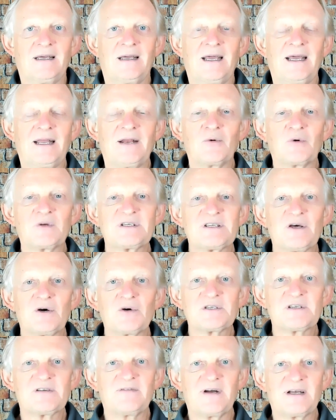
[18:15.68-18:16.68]
And it was
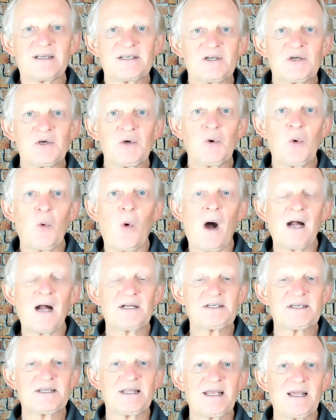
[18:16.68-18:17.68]
those of us who
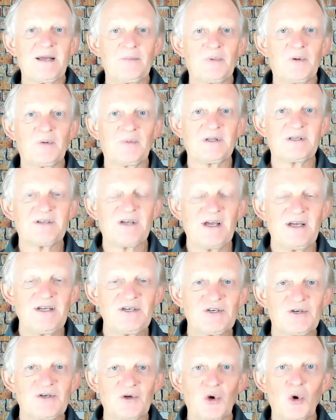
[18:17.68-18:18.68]
watched the
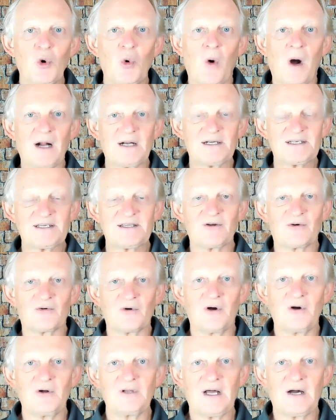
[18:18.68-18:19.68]
implementation, who watched the
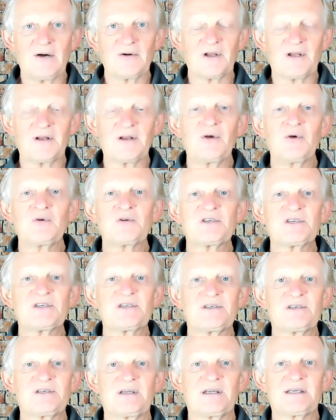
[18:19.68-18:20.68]
rollout, and who
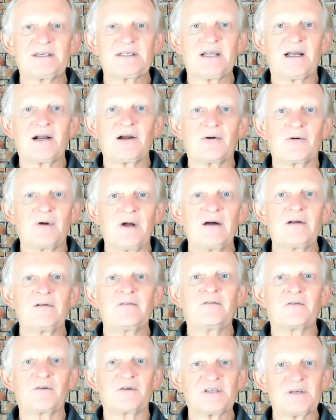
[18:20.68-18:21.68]
stuck around
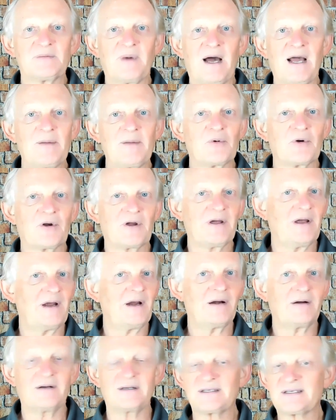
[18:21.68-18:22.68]
for some
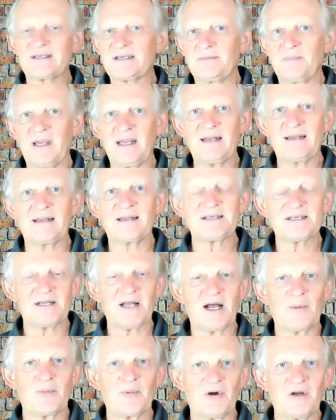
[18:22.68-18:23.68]
hypercare and some maintenance and
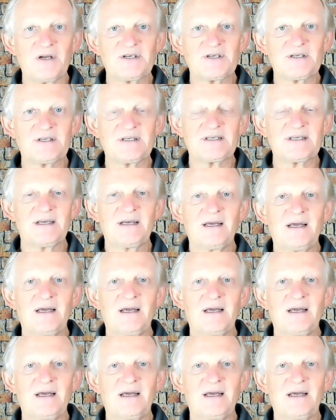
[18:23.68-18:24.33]
operations,